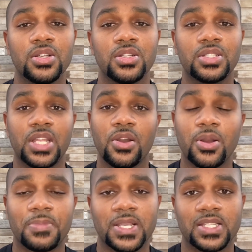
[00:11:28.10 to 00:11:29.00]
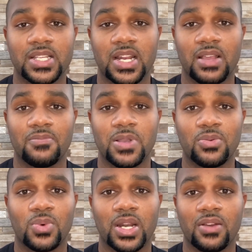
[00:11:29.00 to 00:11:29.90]
therapist and have been
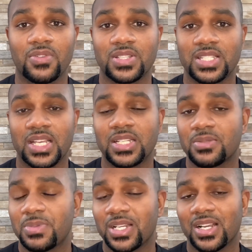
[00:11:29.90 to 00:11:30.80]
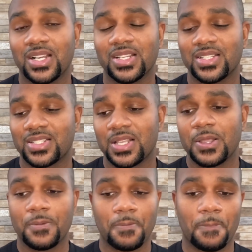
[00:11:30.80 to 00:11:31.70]
one ever since, because
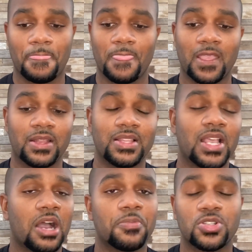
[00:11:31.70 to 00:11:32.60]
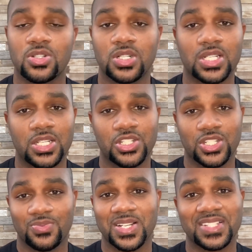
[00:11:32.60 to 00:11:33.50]
the opportunity
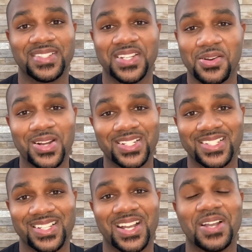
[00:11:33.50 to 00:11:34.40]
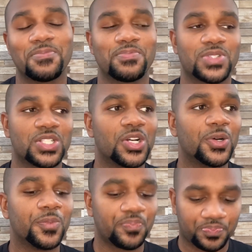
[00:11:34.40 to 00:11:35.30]
just wasn't there at the time.
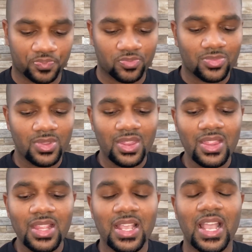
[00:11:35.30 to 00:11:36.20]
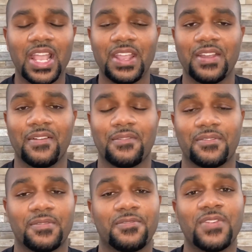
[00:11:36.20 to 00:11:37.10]
So a
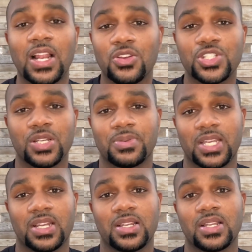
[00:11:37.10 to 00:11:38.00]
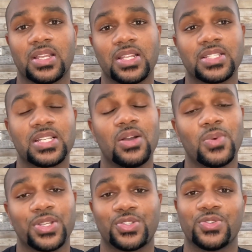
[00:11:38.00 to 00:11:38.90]
fellowship can in some
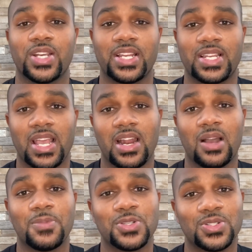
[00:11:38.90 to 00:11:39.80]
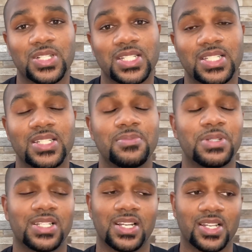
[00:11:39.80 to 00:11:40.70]
ways create that opportunity,
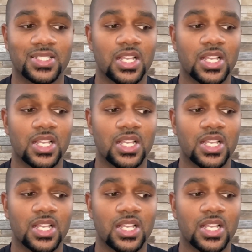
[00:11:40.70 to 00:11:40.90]
because